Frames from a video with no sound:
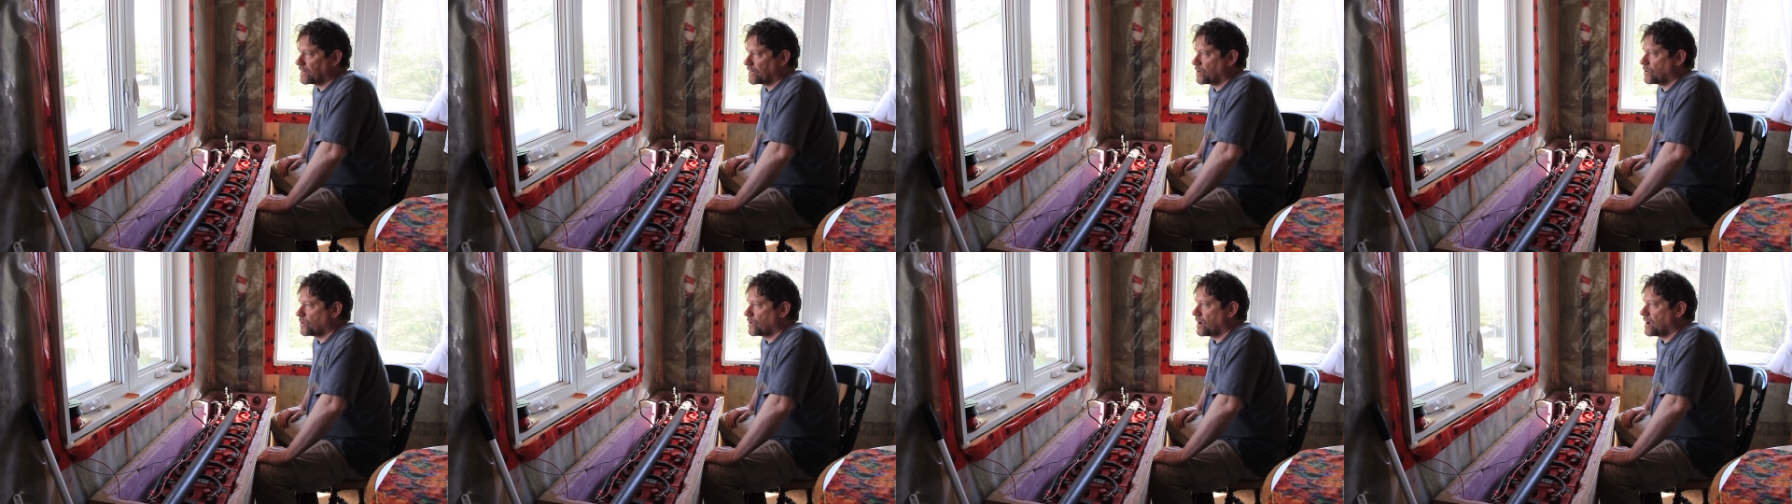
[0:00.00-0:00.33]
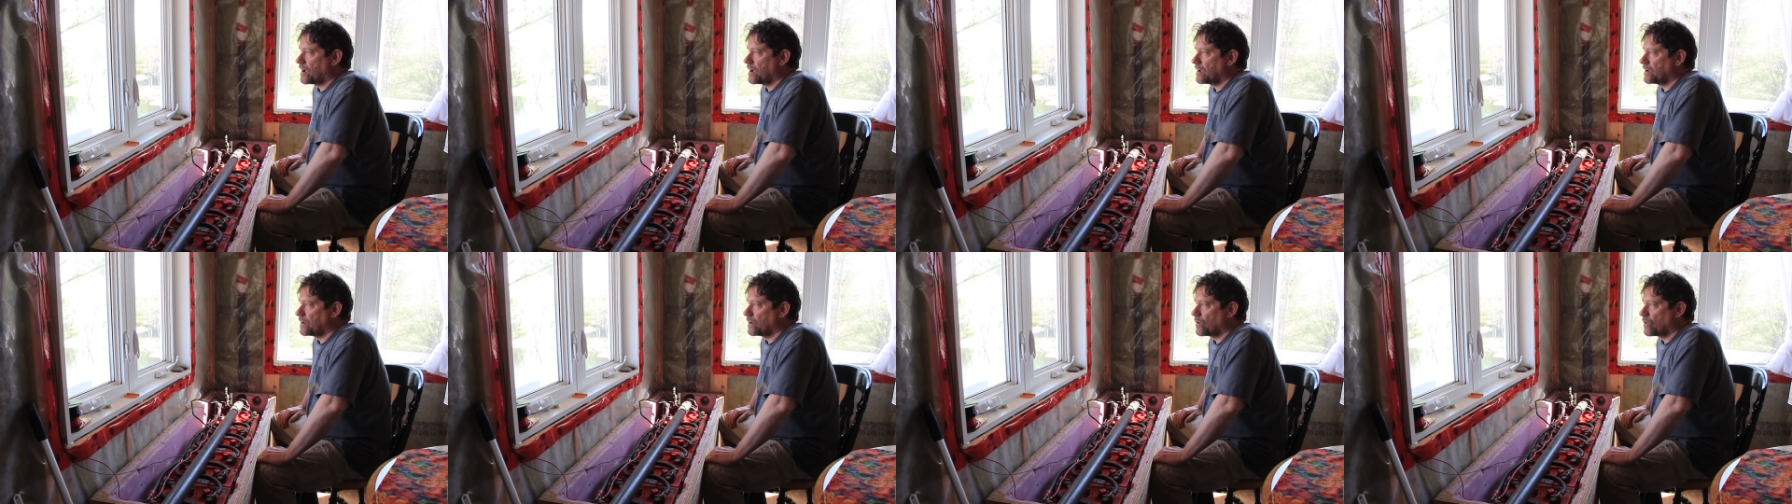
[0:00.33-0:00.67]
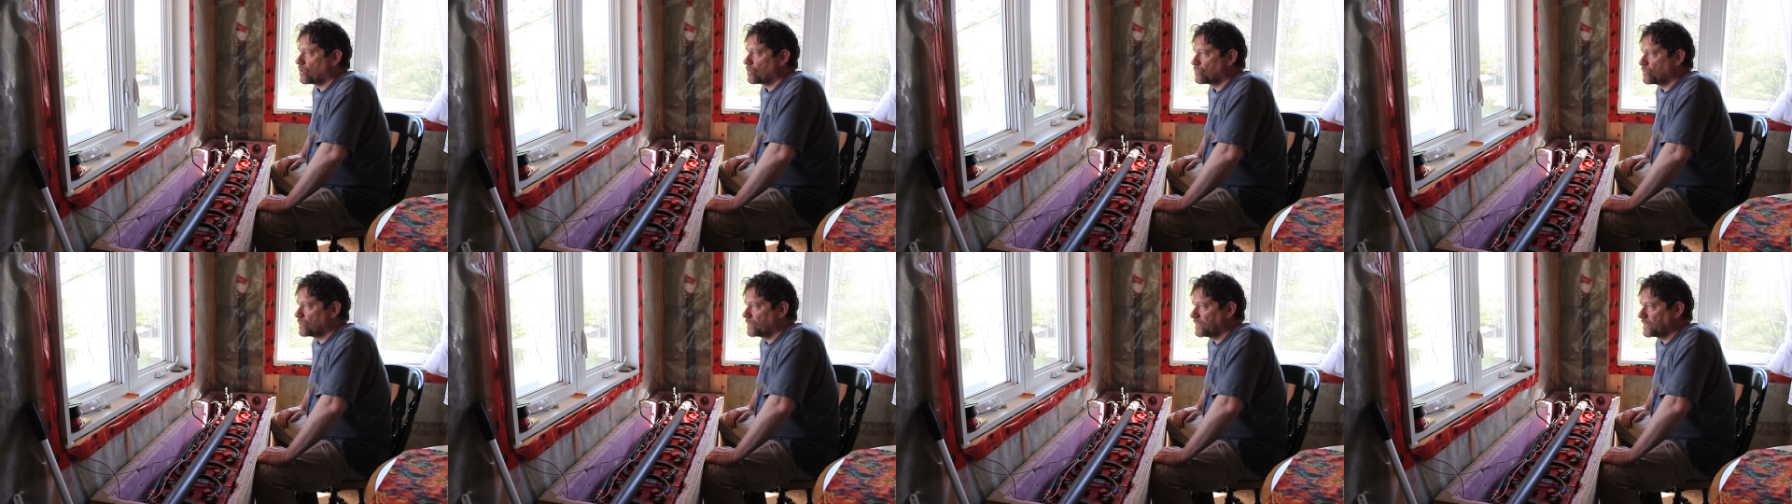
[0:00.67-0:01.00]
gonna cry,
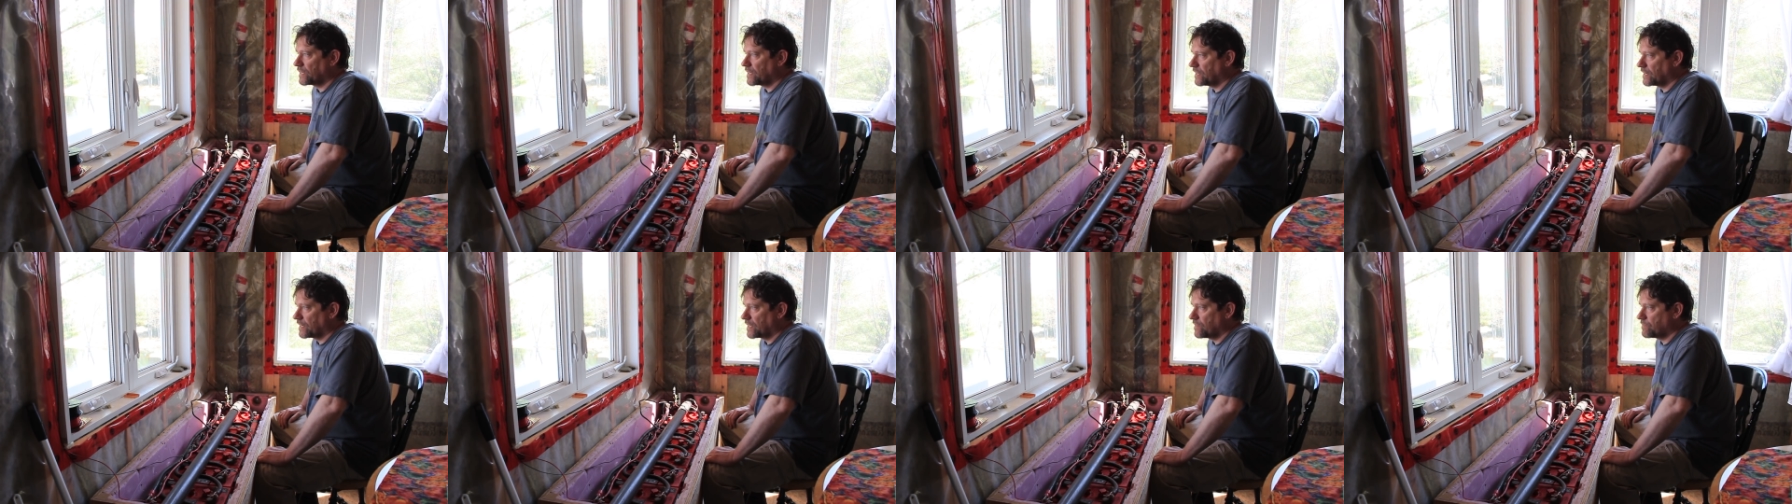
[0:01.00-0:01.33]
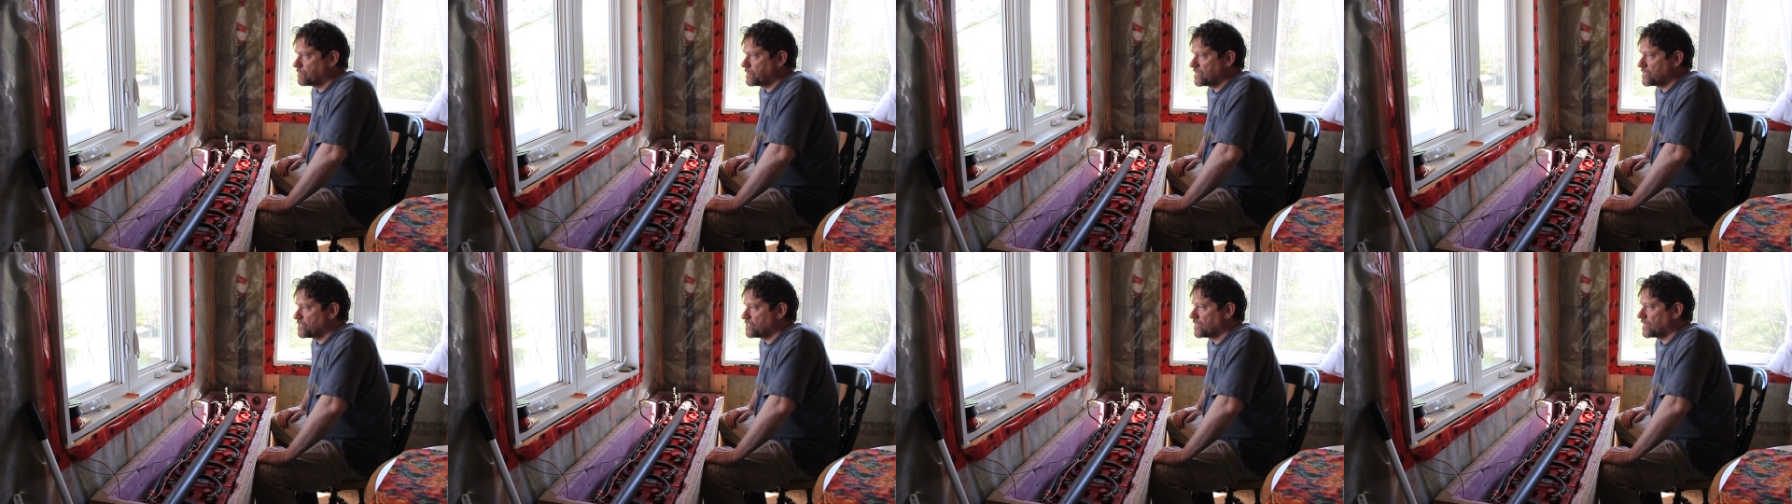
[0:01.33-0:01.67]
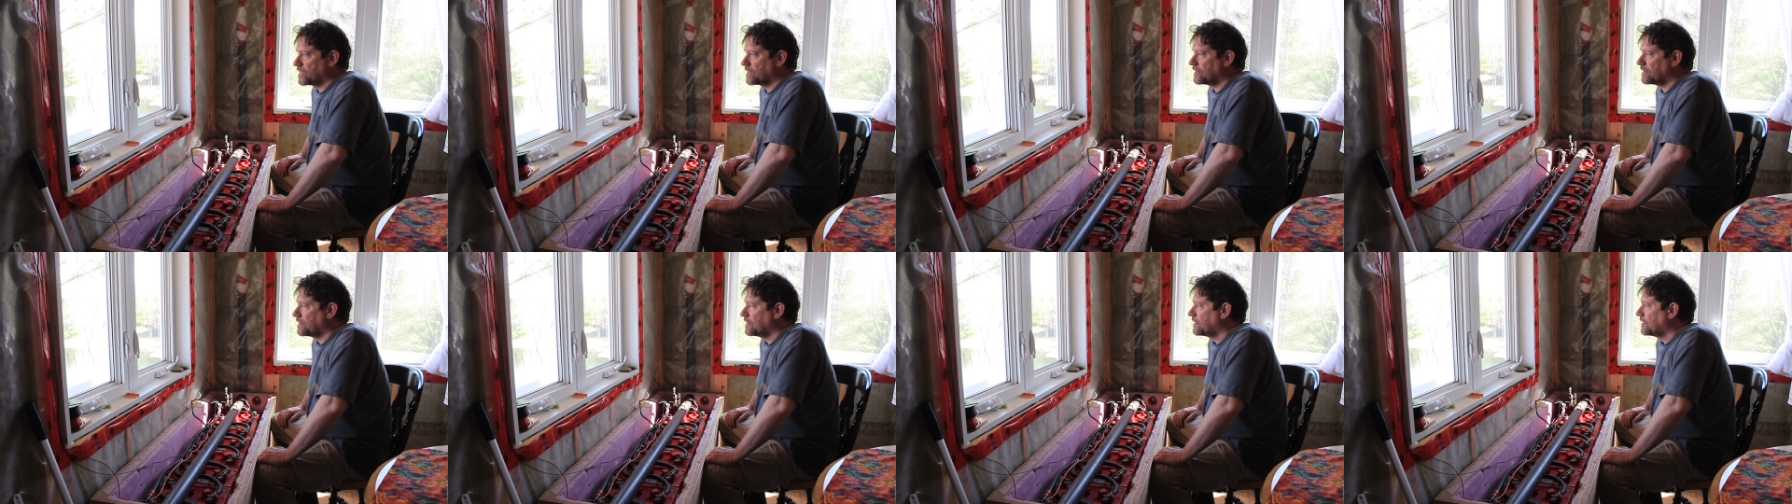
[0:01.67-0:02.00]
or really gonna give me
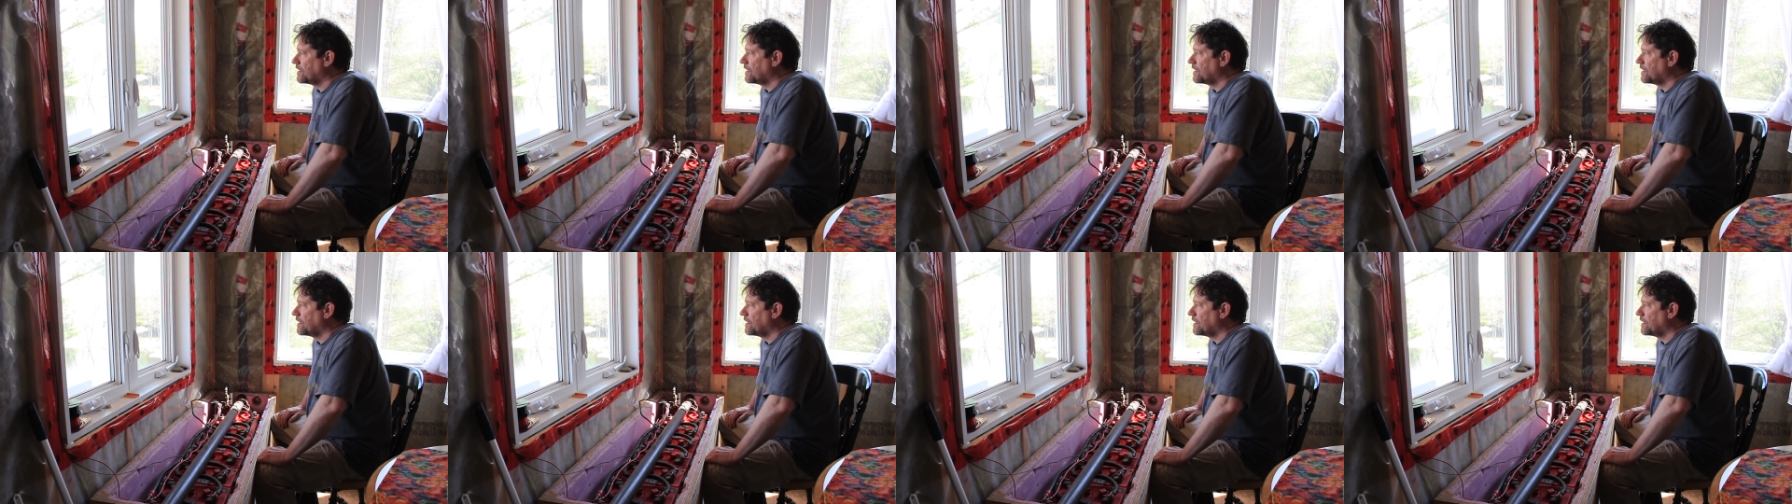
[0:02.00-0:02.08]
shit.